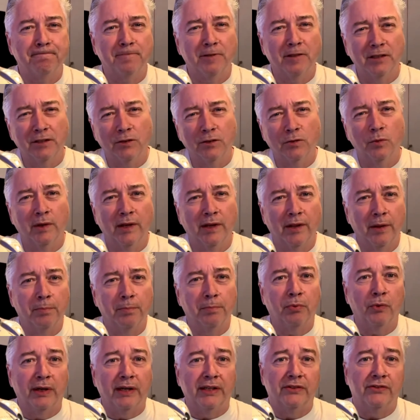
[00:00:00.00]
Just one of the
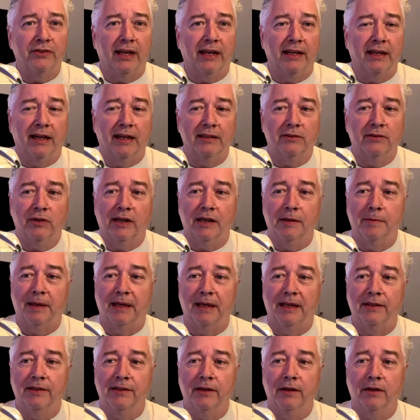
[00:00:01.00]
points I try to make
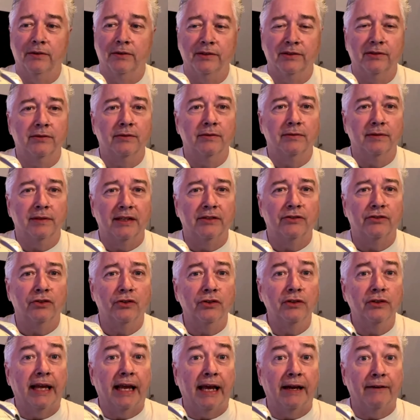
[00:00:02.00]
it, it's
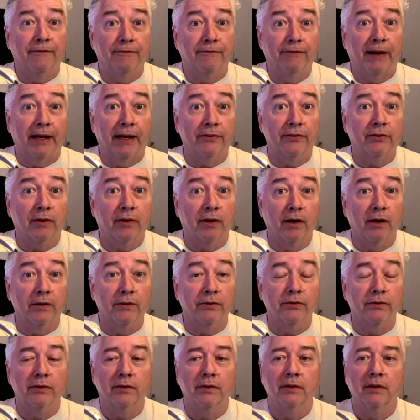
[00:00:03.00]
good to have fast
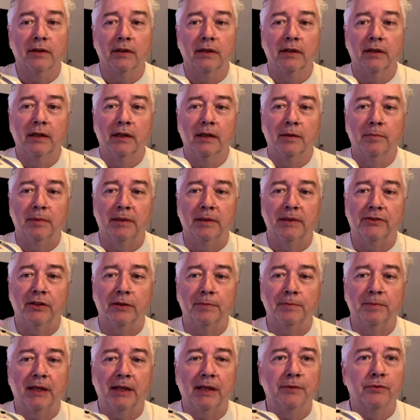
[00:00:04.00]
cars. But
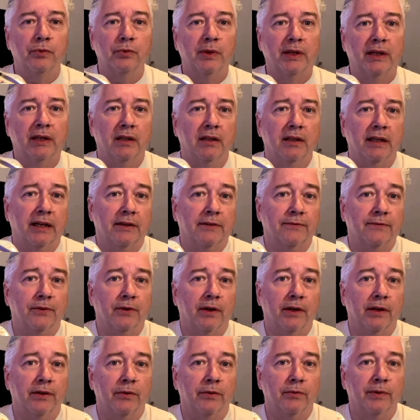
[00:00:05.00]
sometimes we collect for
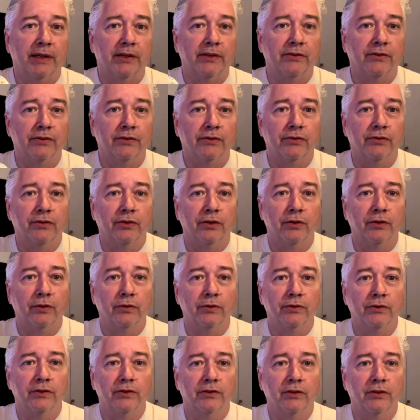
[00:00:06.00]
other reasons too,
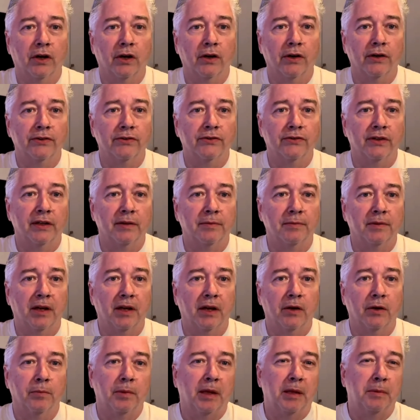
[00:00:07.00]
just cars that,
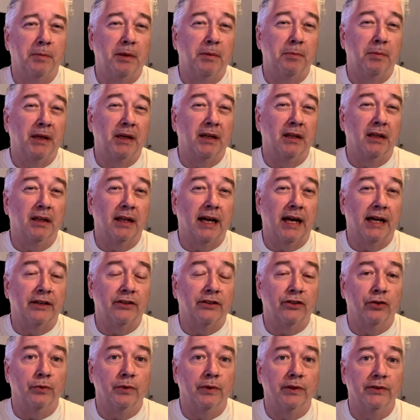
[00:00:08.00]
maybe mean a lot
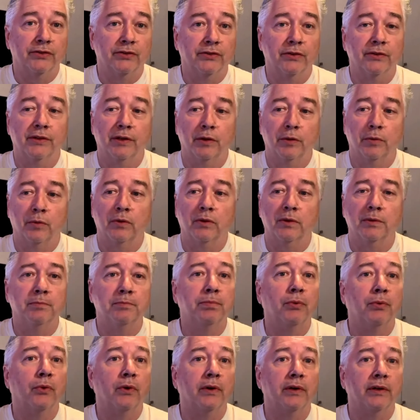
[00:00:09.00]
to us or that were
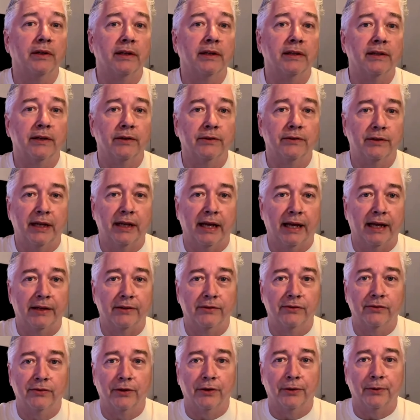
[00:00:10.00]
important in their day.
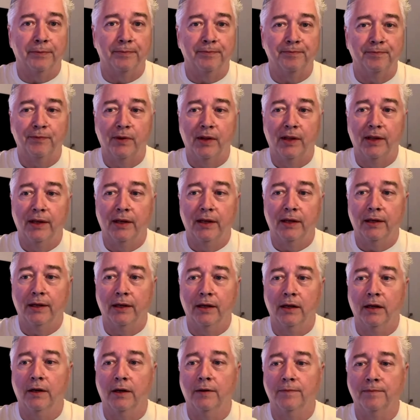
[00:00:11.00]
So
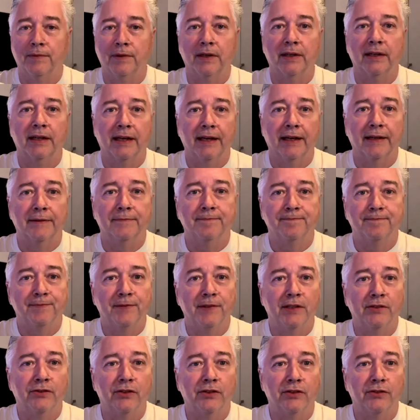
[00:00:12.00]
again,
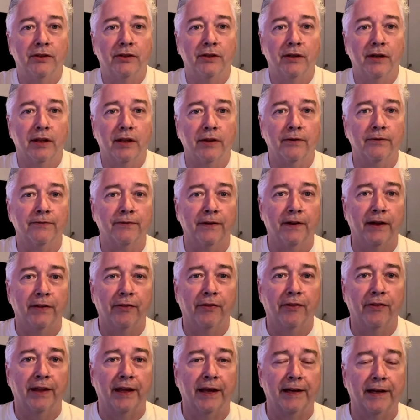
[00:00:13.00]
it's just another fun
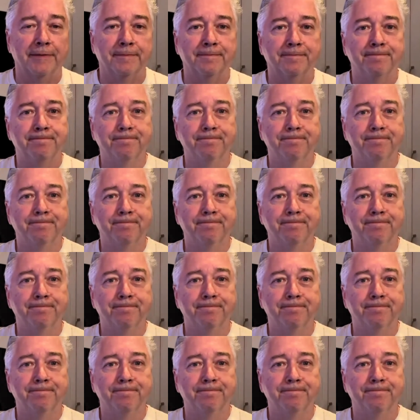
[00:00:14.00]
thing.